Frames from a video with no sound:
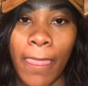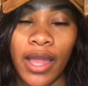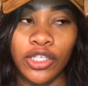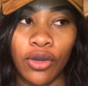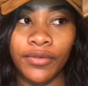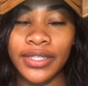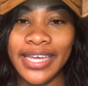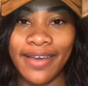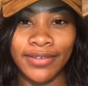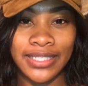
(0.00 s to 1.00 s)
I don't really
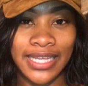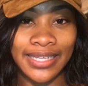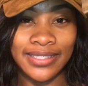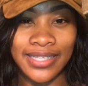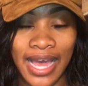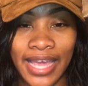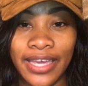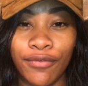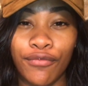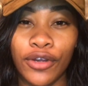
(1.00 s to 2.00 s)
have a set
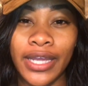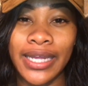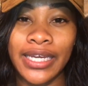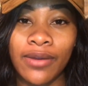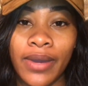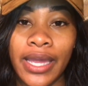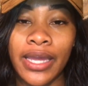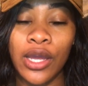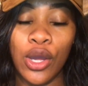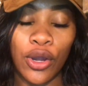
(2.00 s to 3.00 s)
diet for gaining
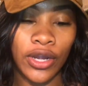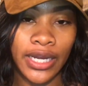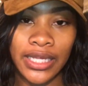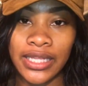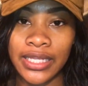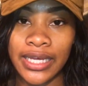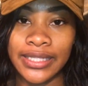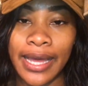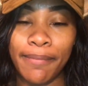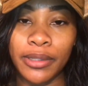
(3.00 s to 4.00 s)
weight or anything
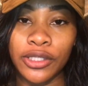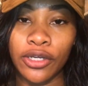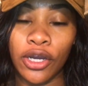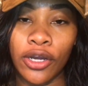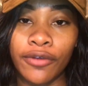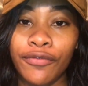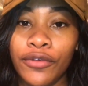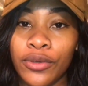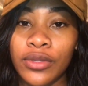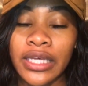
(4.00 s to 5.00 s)
like that, but there are a
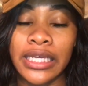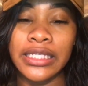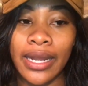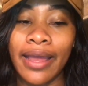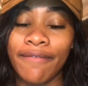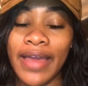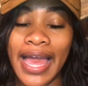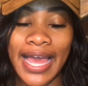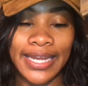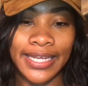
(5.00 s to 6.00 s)
few things that I've
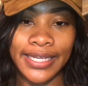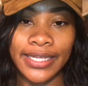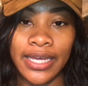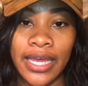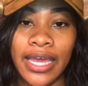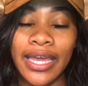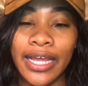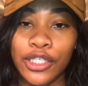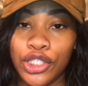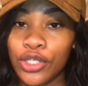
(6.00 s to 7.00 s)
added and
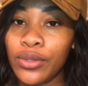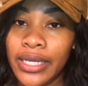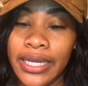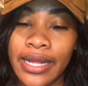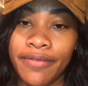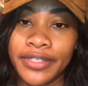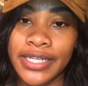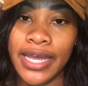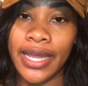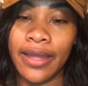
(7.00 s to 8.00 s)
I do eat every
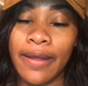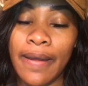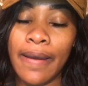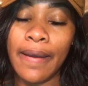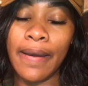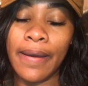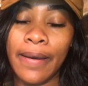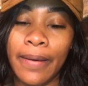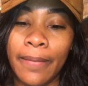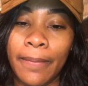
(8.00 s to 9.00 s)
day
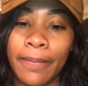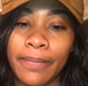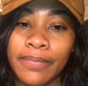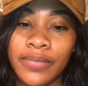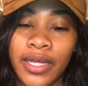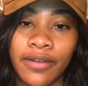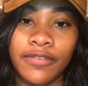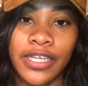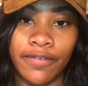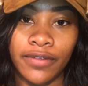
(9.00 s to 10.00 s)
that
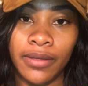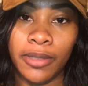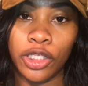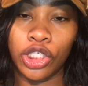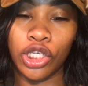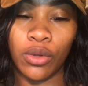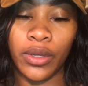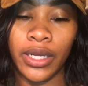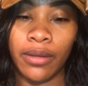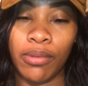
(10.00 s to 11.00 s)
have definitely been
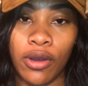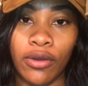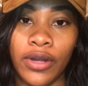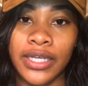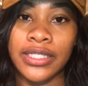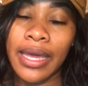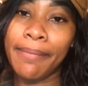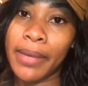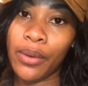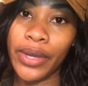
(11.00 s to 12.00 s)
showing progress
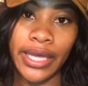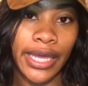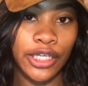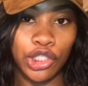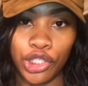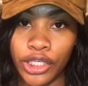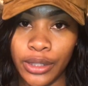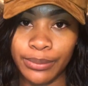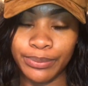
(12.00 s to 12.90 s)
in my weight gain journey.